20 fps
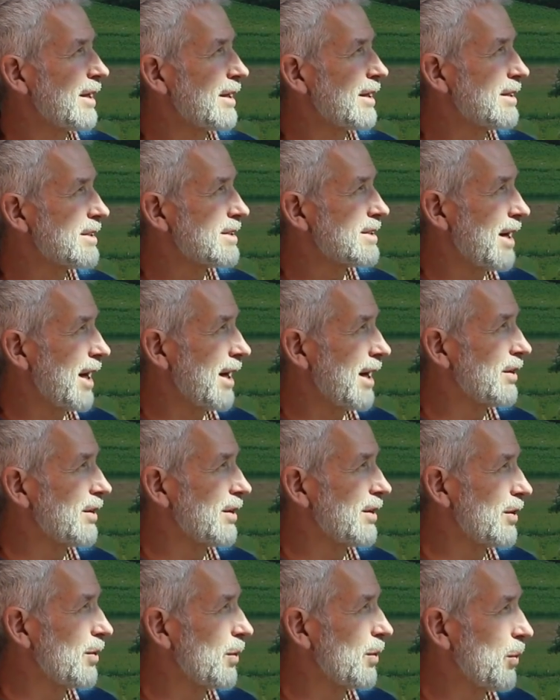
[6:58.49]
designer
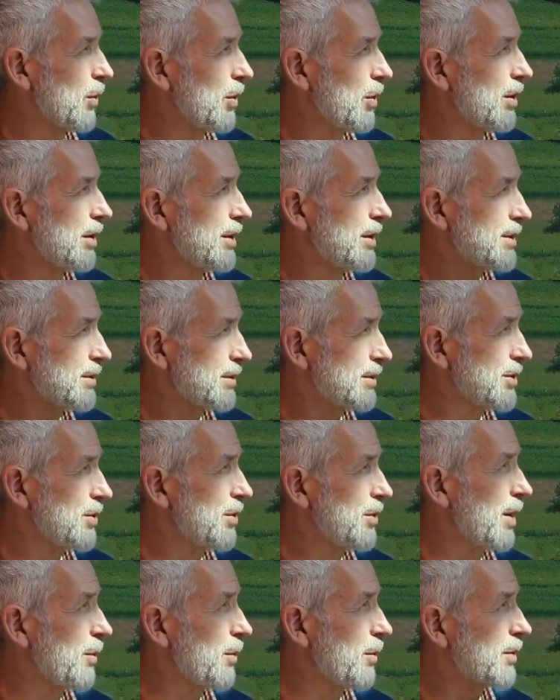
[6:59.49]
in the world. He's a
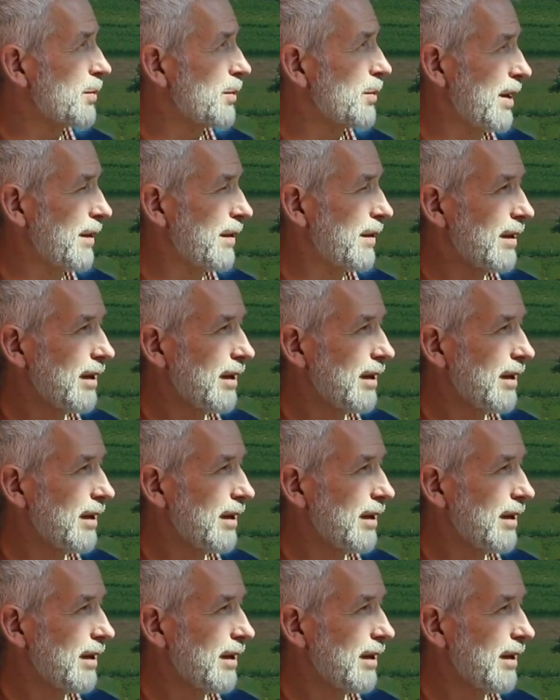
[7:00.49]
student I work with.